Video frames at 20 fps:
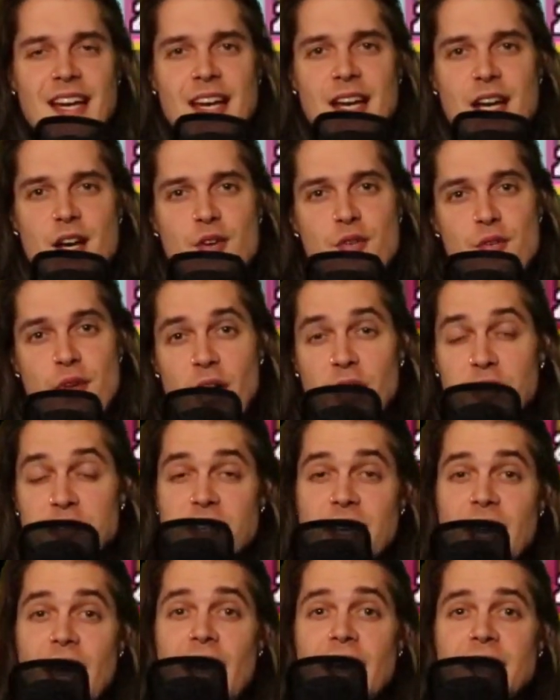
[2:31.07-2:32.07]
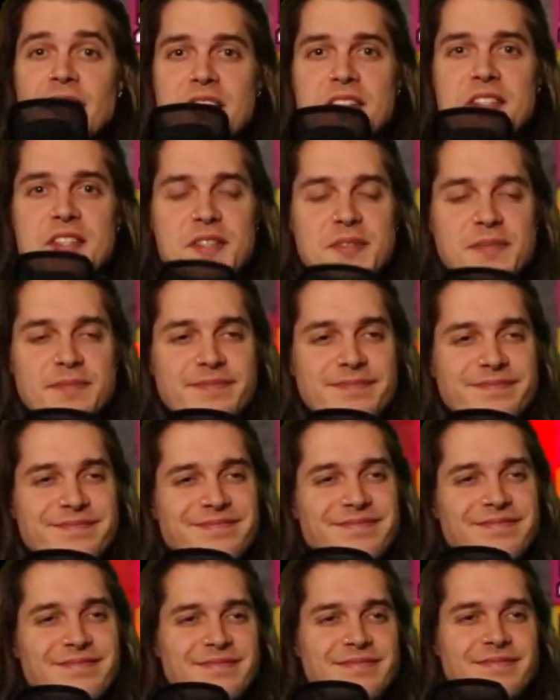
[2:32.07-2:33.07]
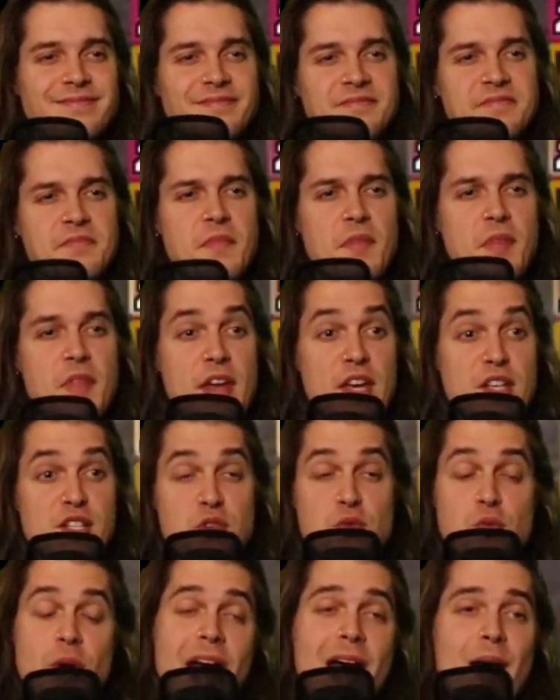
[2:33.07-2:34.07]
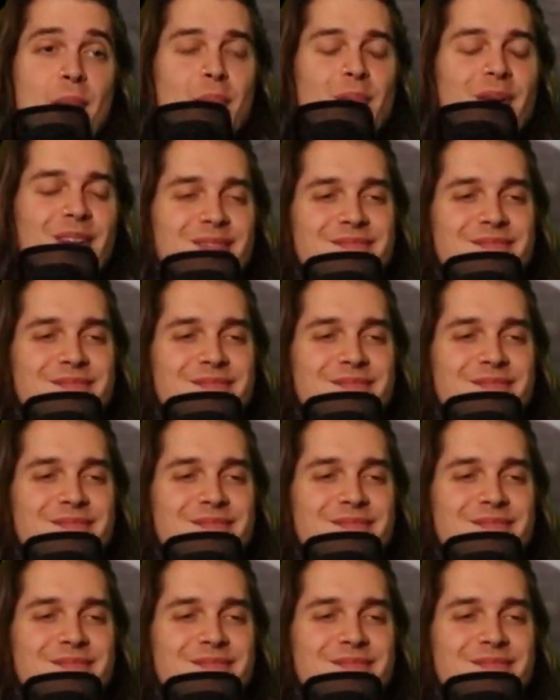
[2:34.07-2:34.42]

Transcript: around an island, there's a ramp,